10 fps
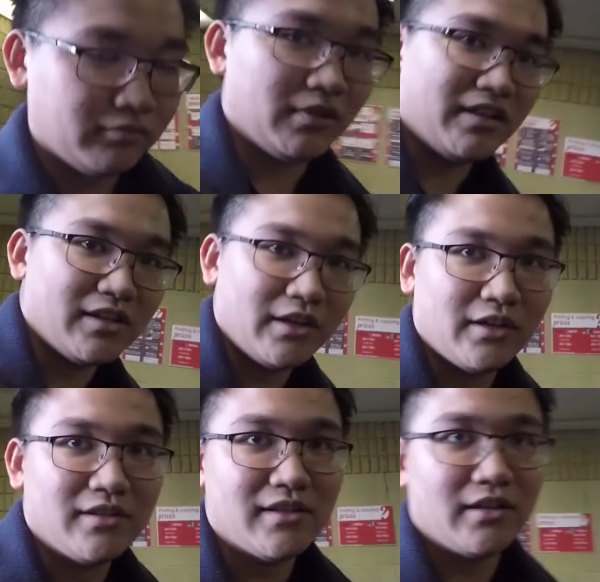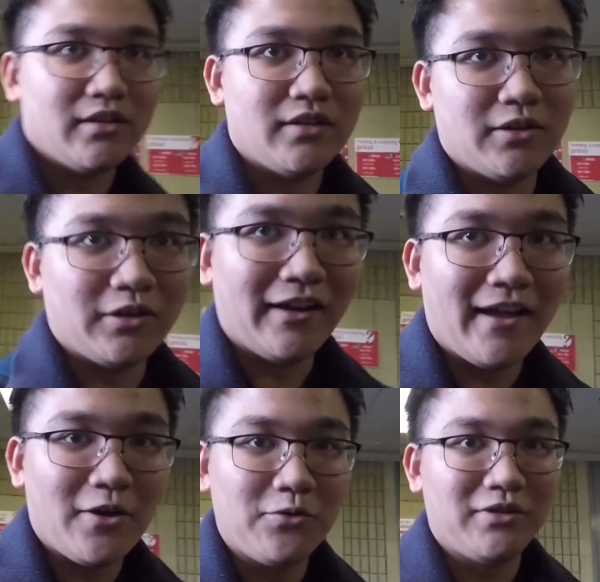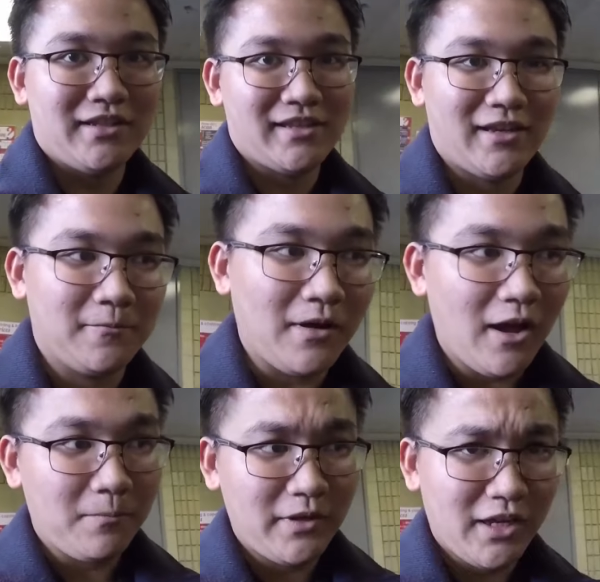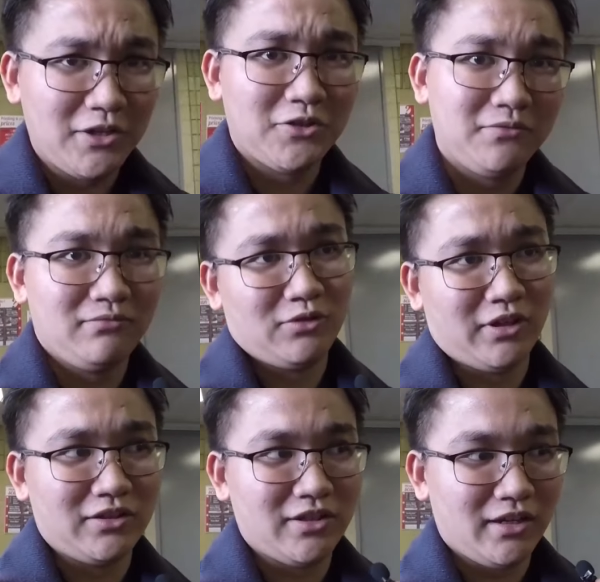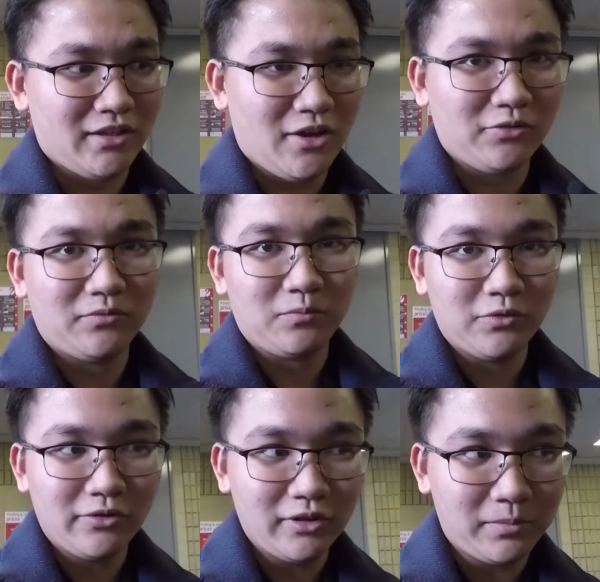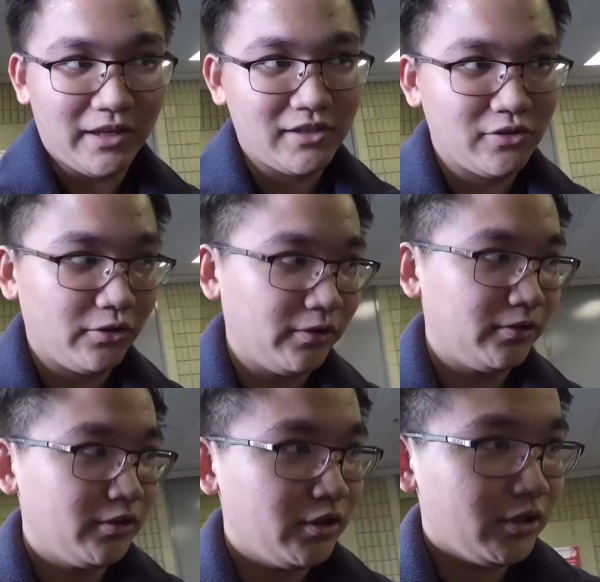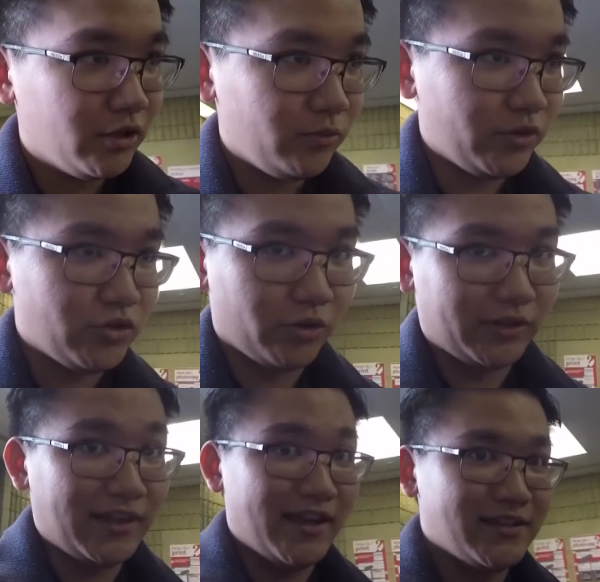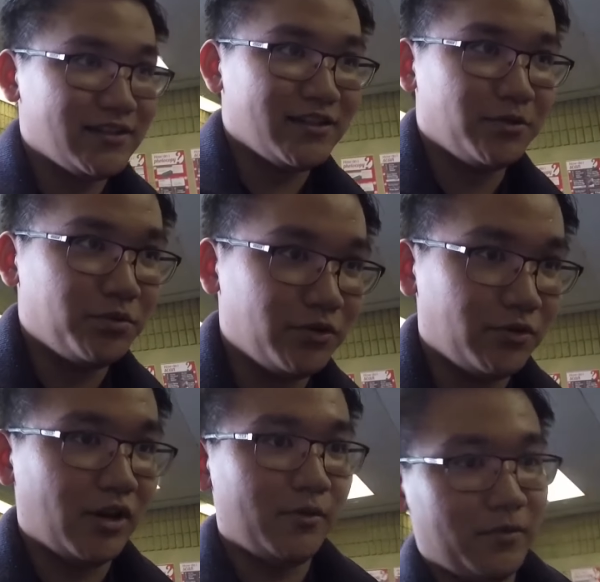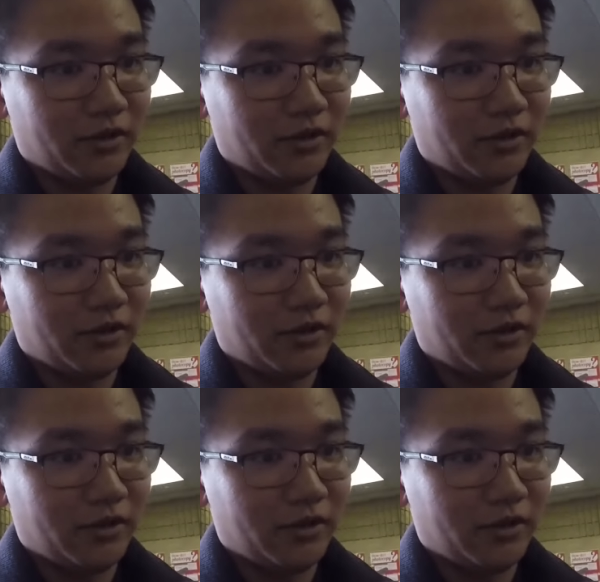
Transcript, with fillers: As I said, the Kahoot is an application. You can check it out in Google Play Store with your class if you have a